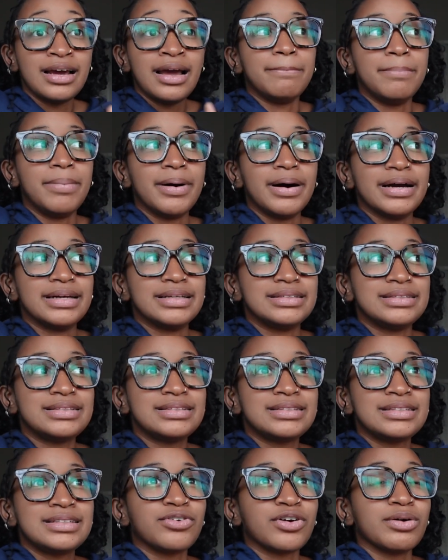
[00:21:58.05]
but
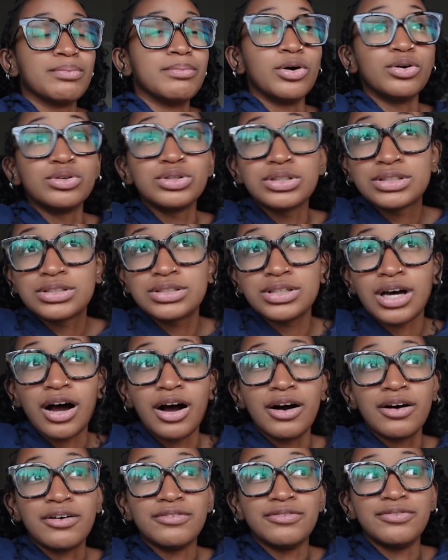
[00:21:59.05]
for most
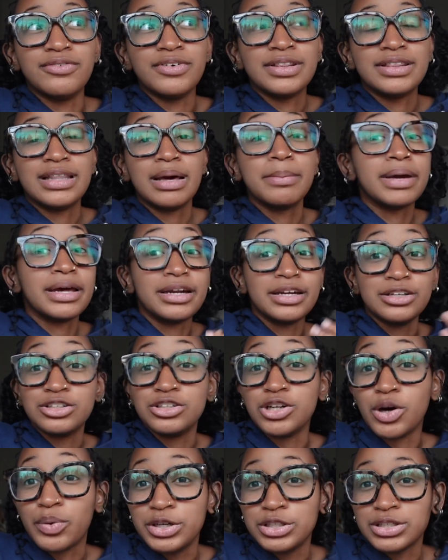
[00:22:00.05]
of them getting to
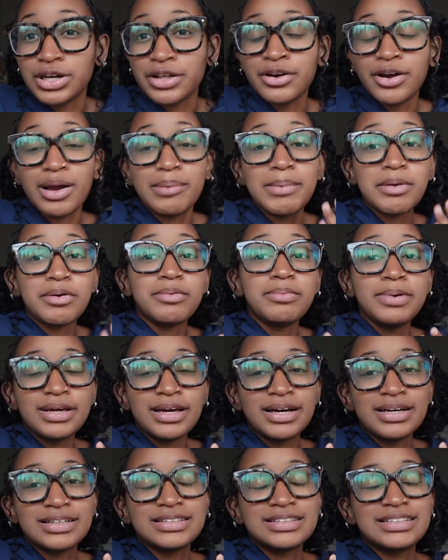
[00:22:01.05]
know each other, and maybe
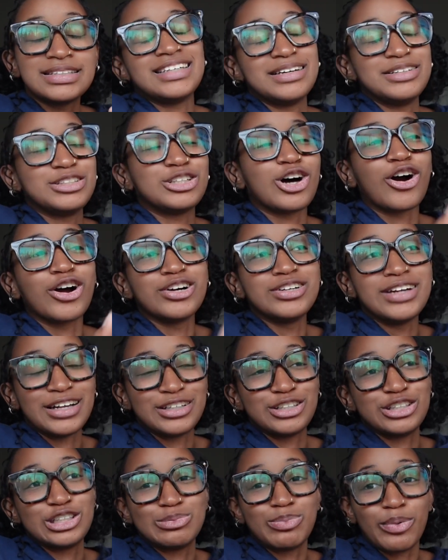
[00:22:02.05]
because it's hard not
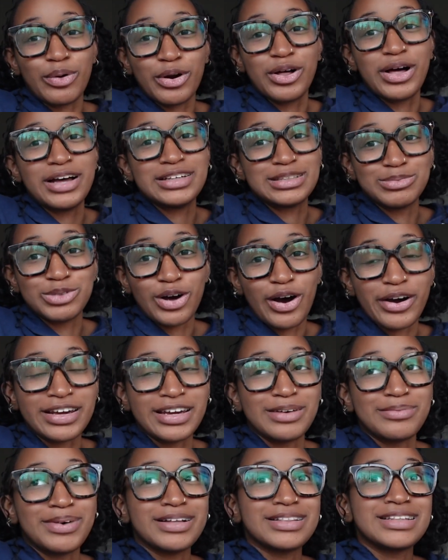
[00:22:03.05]
to spoil as I'm talking
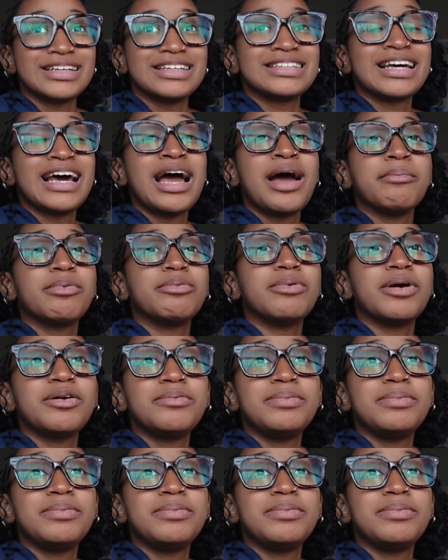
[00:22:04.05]
about this, but maybe